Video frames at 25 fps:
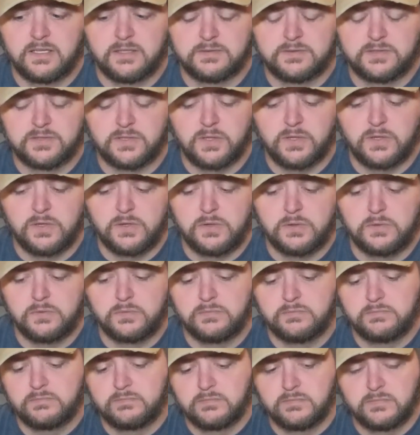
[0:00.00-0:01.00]

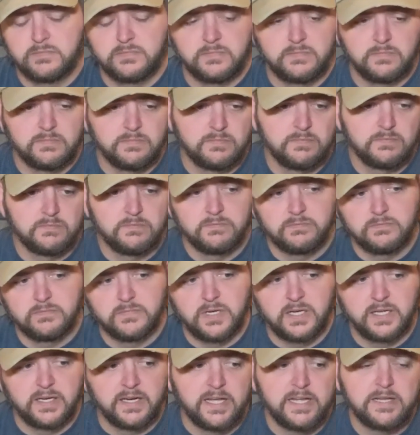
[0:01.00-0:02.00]
So
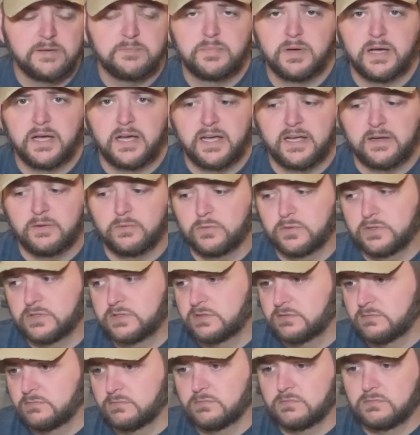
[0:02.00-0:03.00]
an 8-pack,
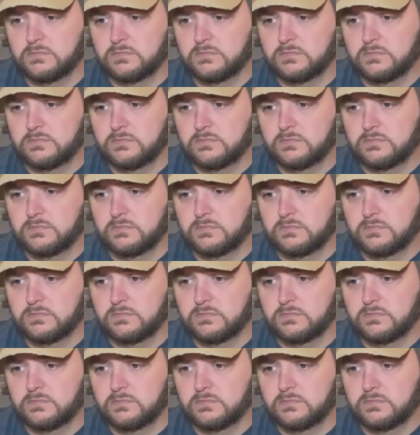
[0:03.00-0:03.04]
which